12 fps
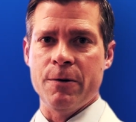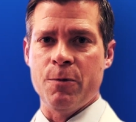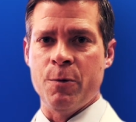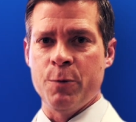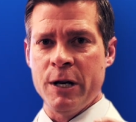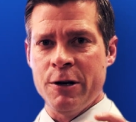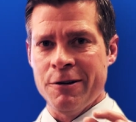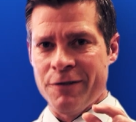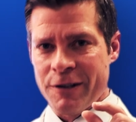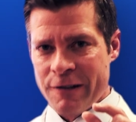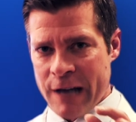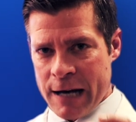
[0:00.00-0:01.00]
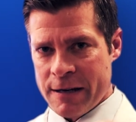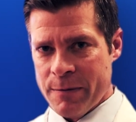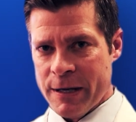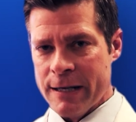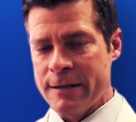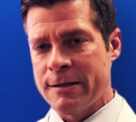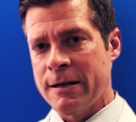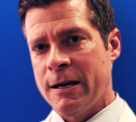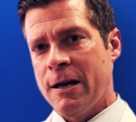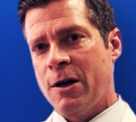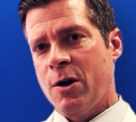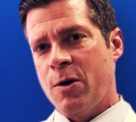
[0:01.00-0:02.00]
When we do vasectomies,
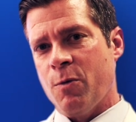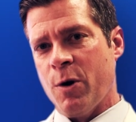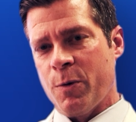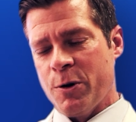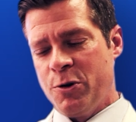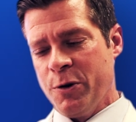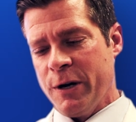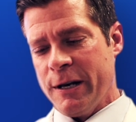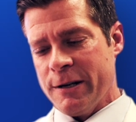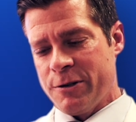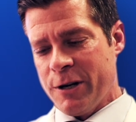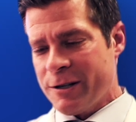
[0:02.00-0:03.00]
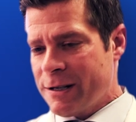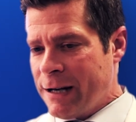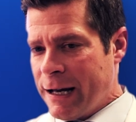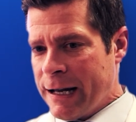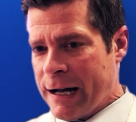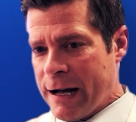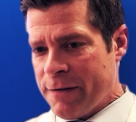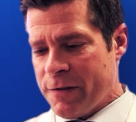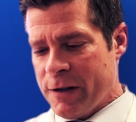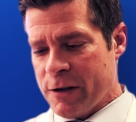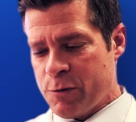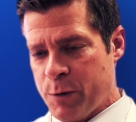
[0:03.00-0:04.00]
what we're doing is just cutting off
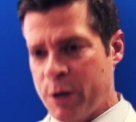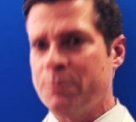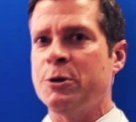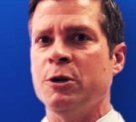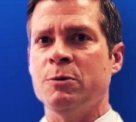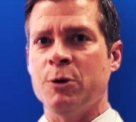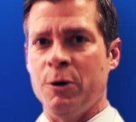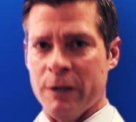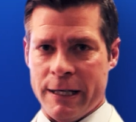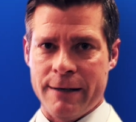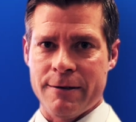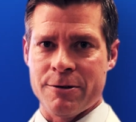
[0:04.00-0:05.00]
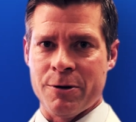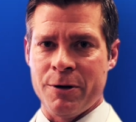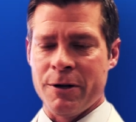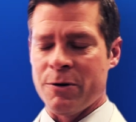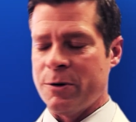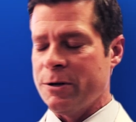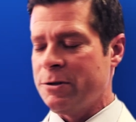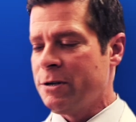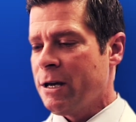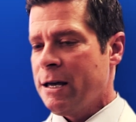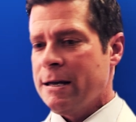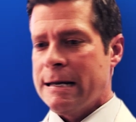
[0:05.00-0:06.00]
the sperm tubes only. So in other words,
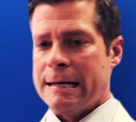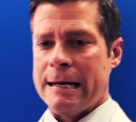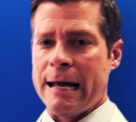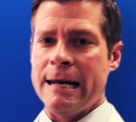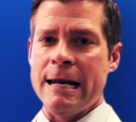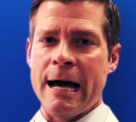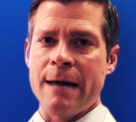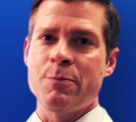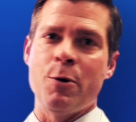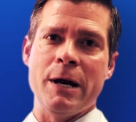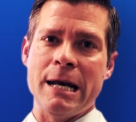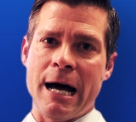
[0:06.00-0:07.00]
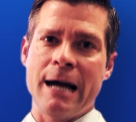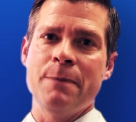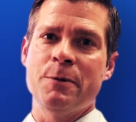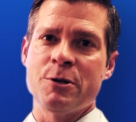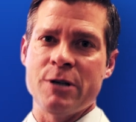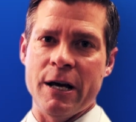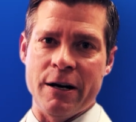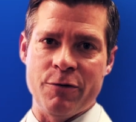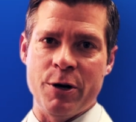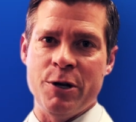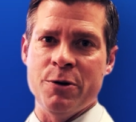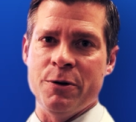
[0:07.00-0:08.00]
99.9% .9 of
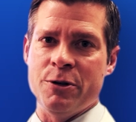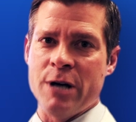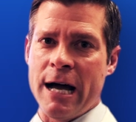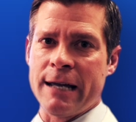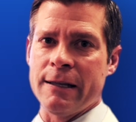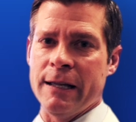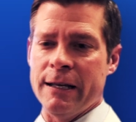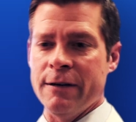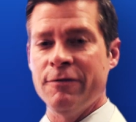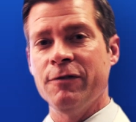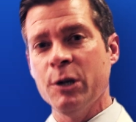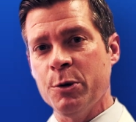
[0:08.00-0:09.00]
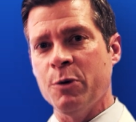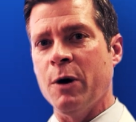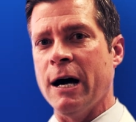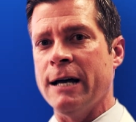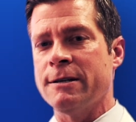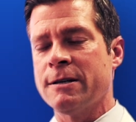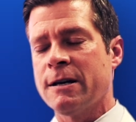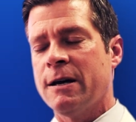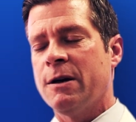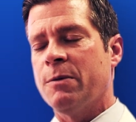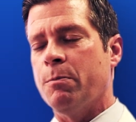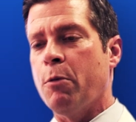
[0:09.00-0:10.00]
what you ejaculated fluid-wise
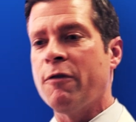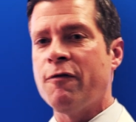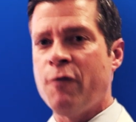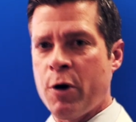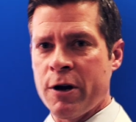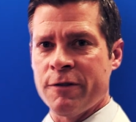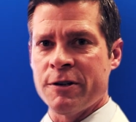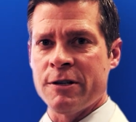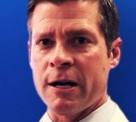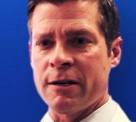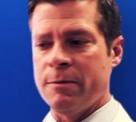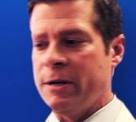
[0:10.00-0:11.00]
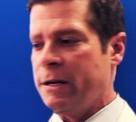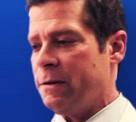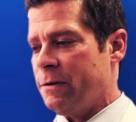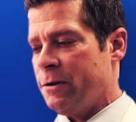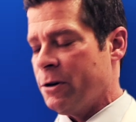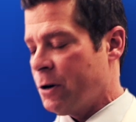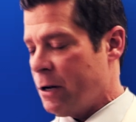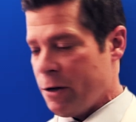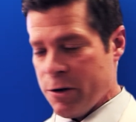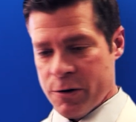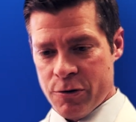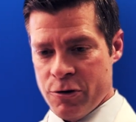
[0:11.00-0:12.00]
before your vasectomy, you're going to
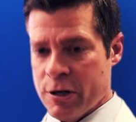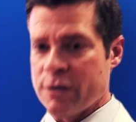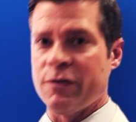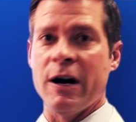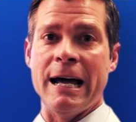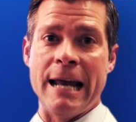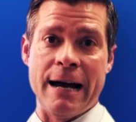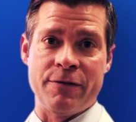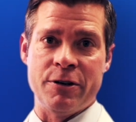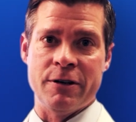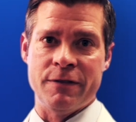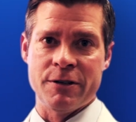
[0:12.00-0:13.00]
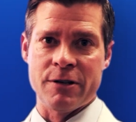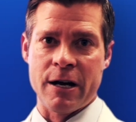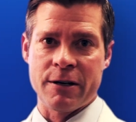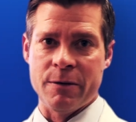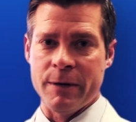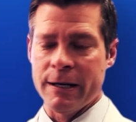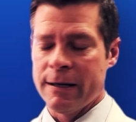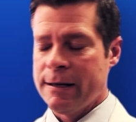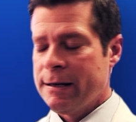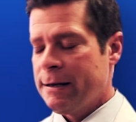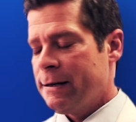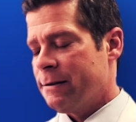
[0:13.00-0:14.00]
do just fine after your vasectomy.
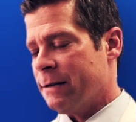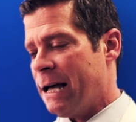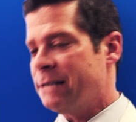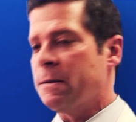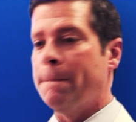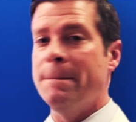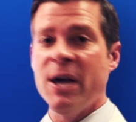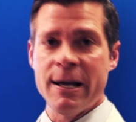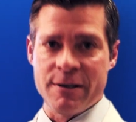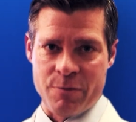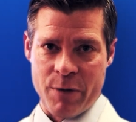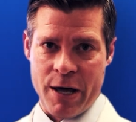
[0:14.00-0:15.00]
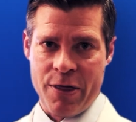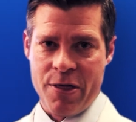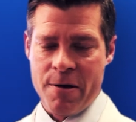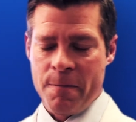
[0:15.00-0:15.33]
So that's the biggest myth.